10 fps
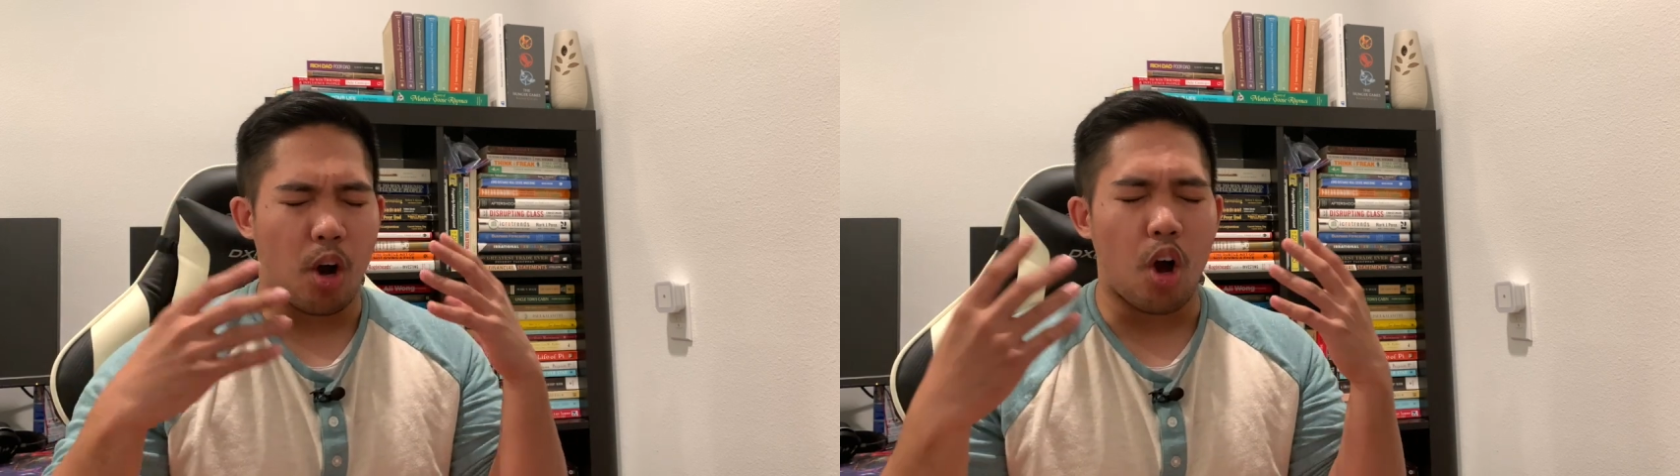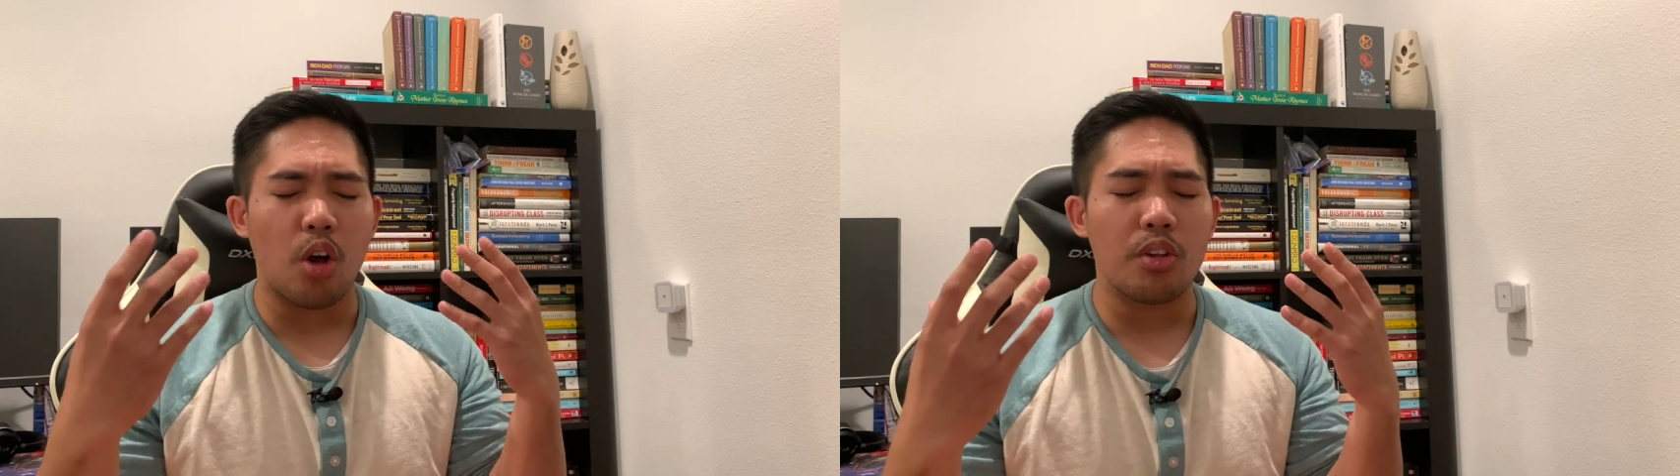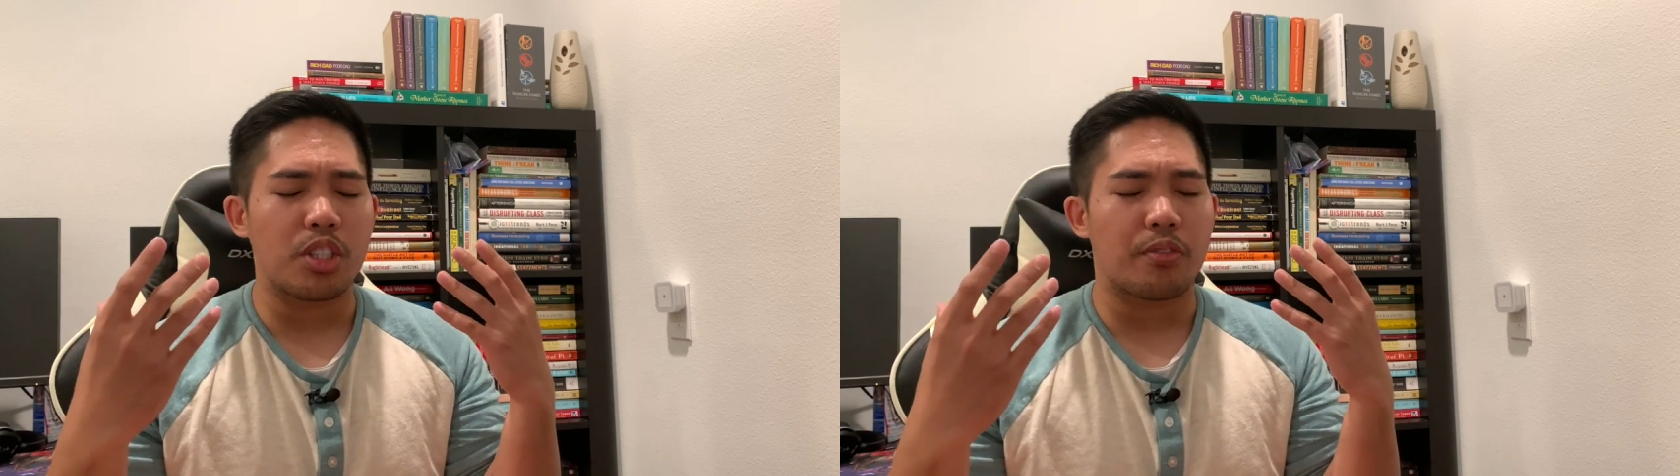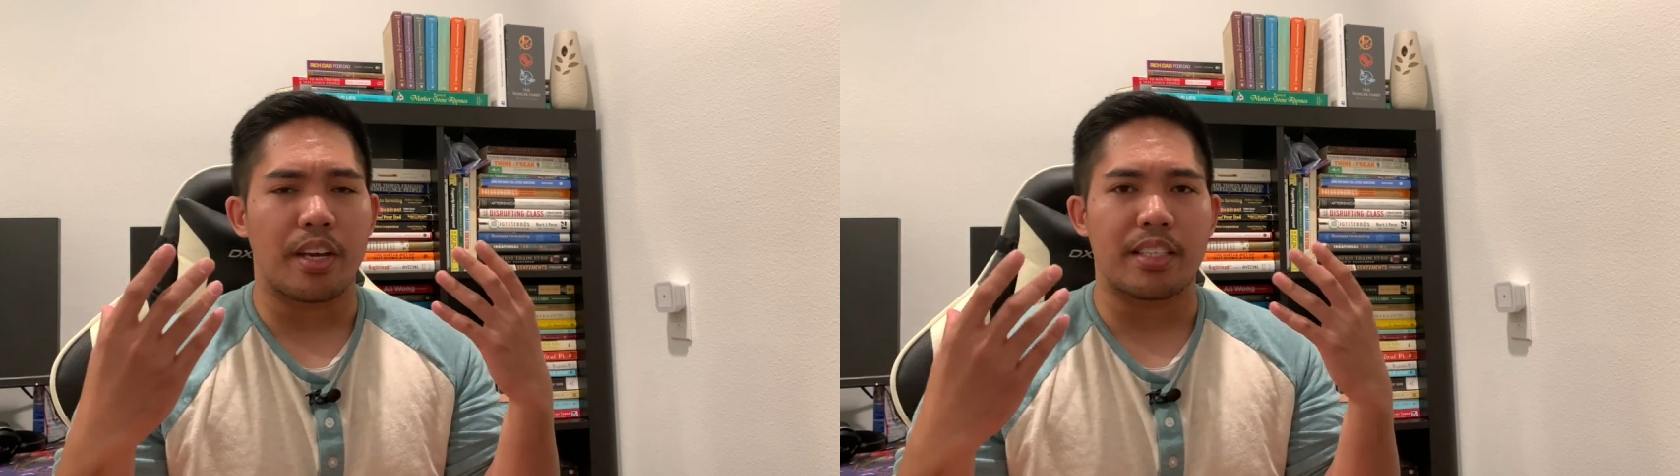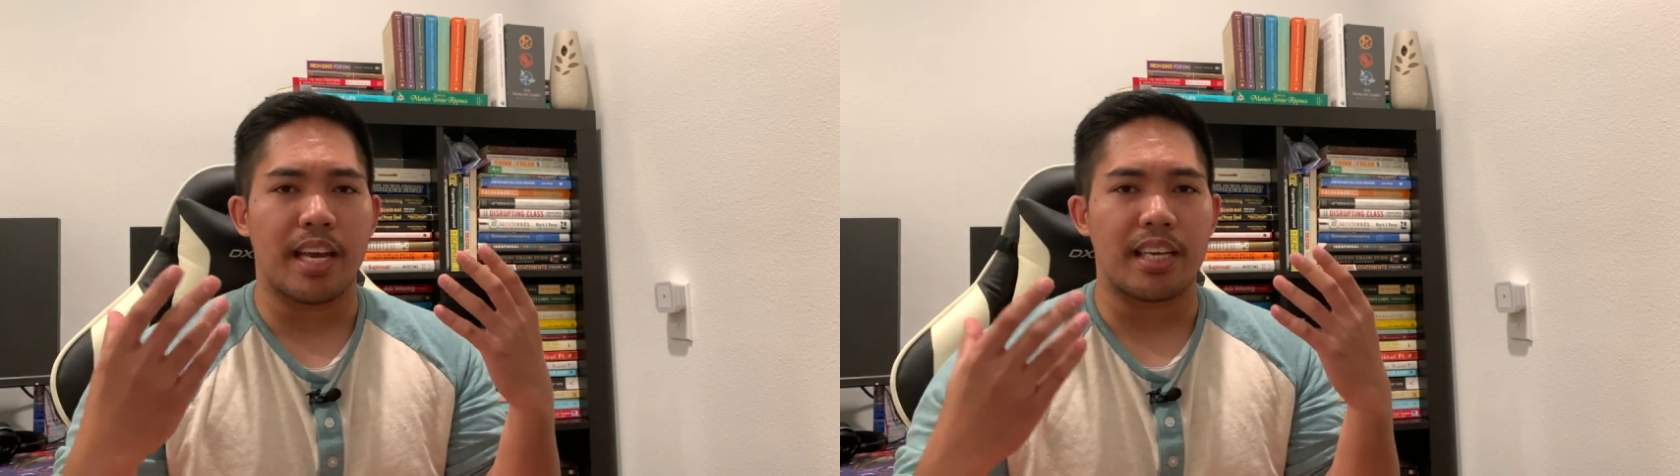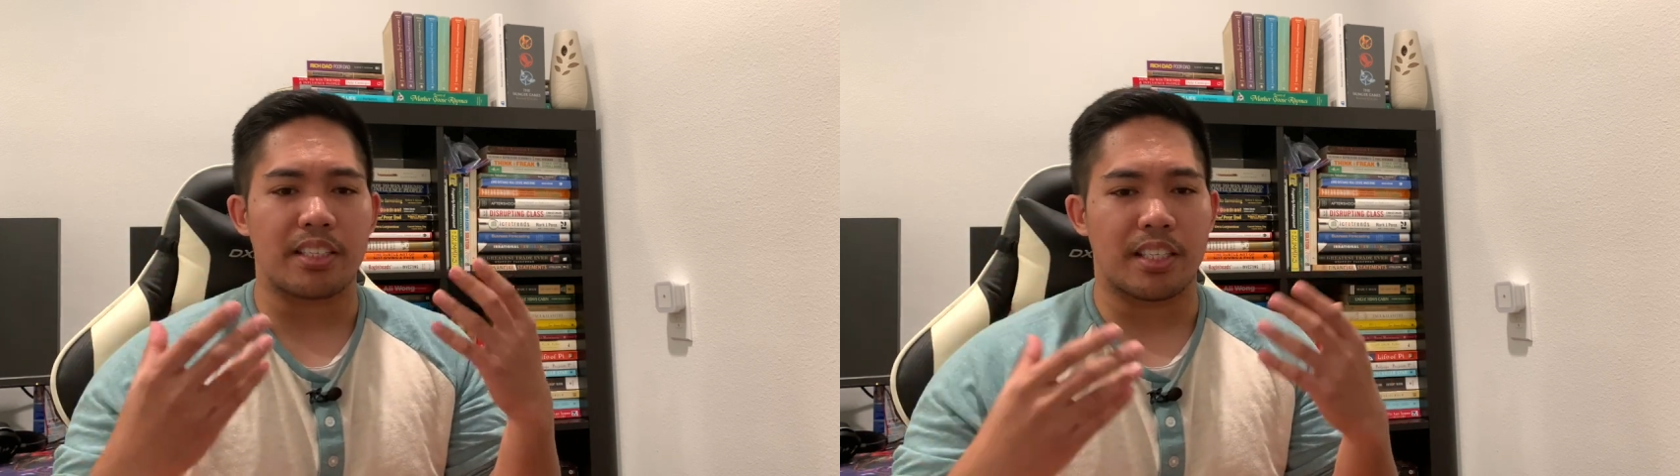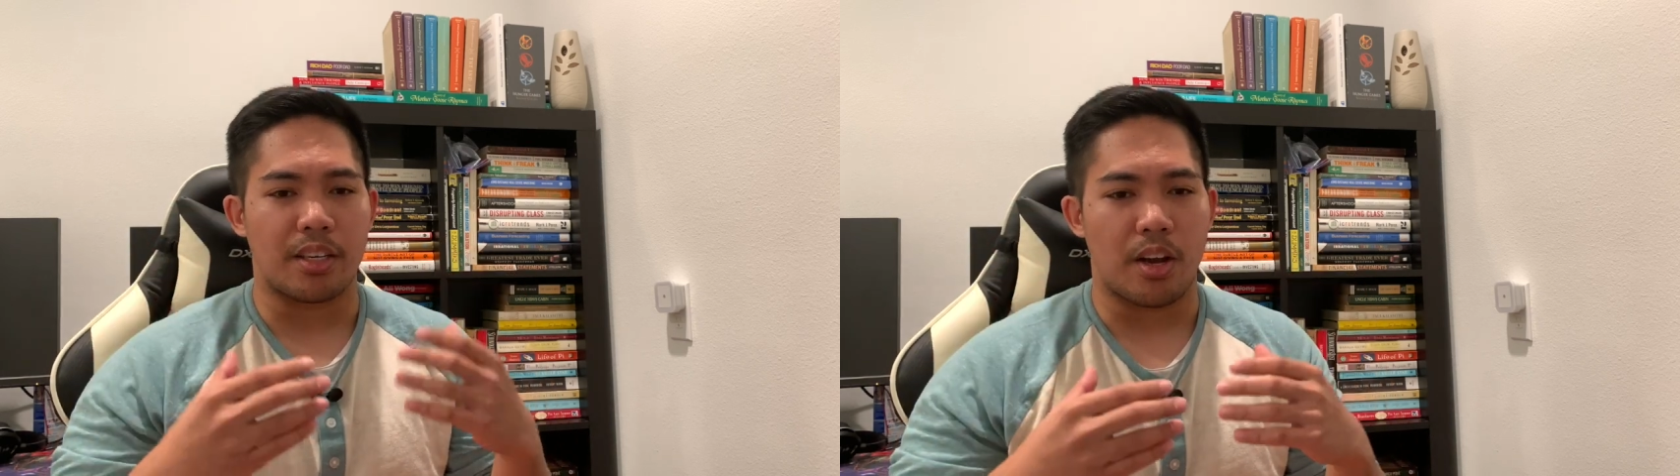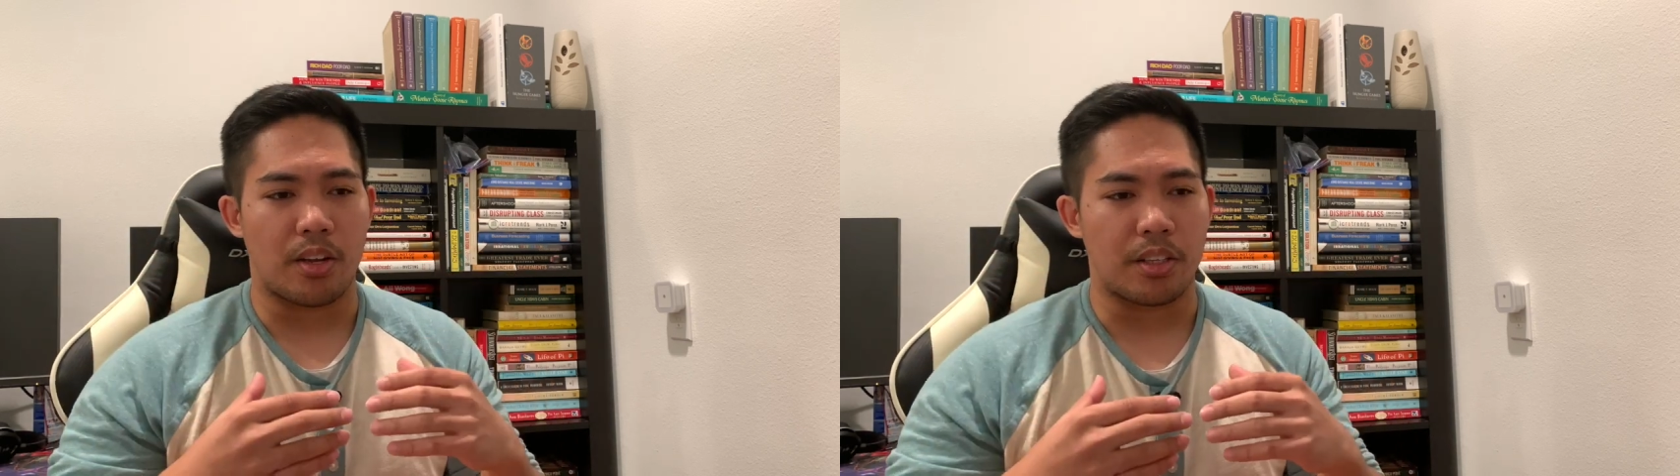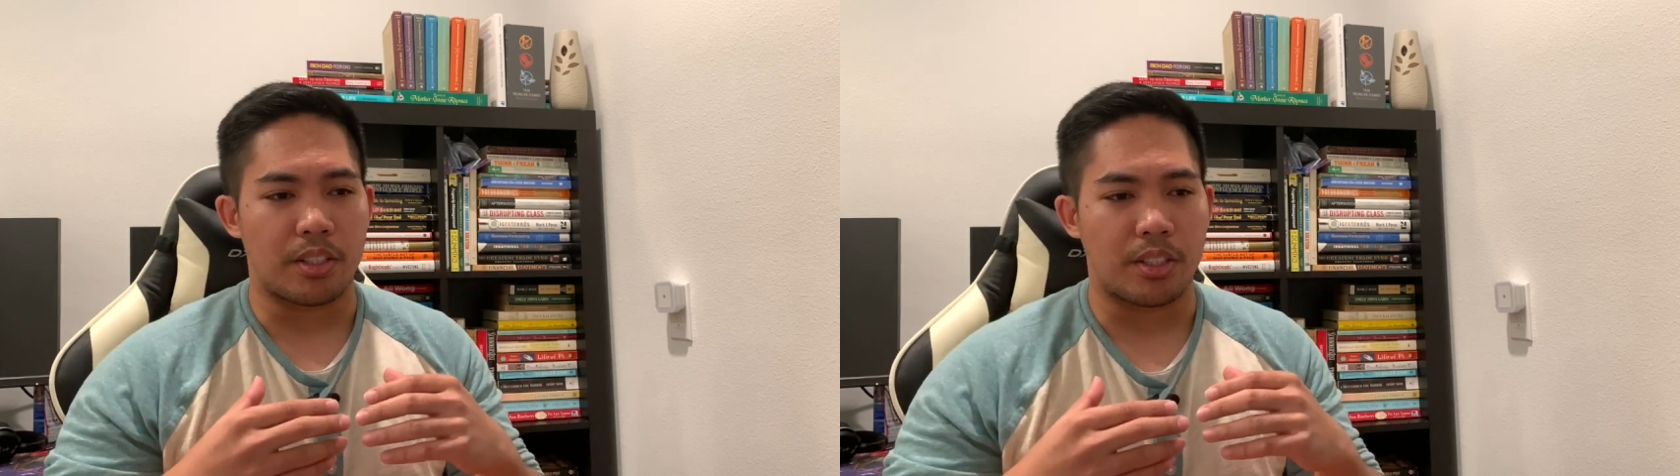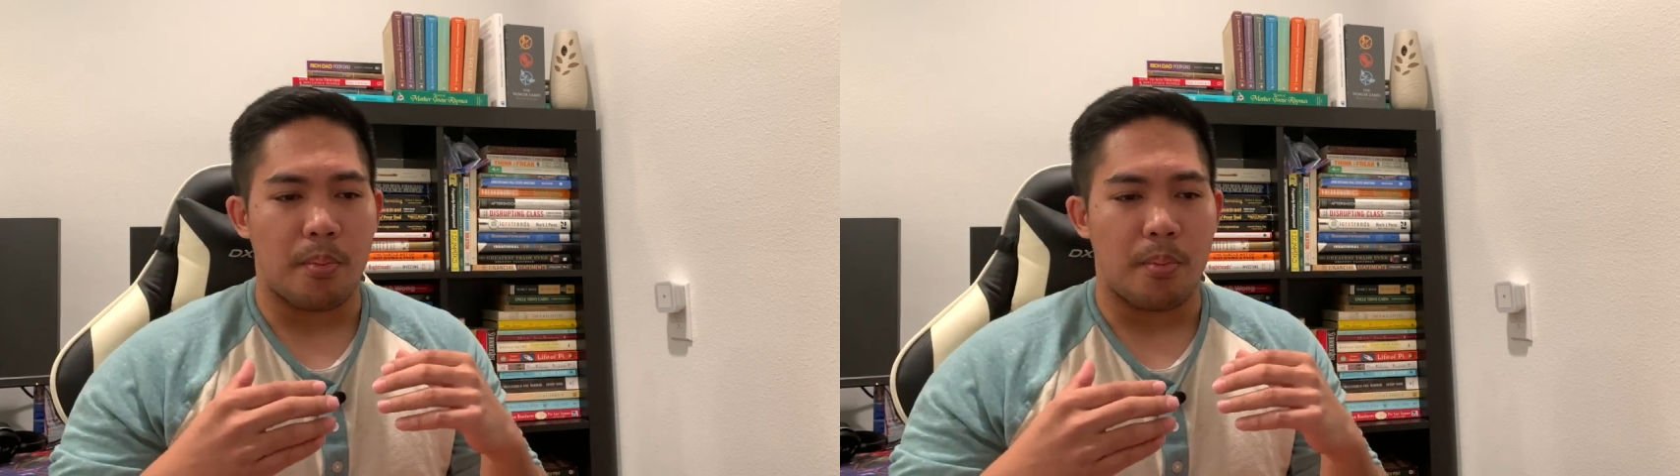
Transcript: all this fantastic knowledge,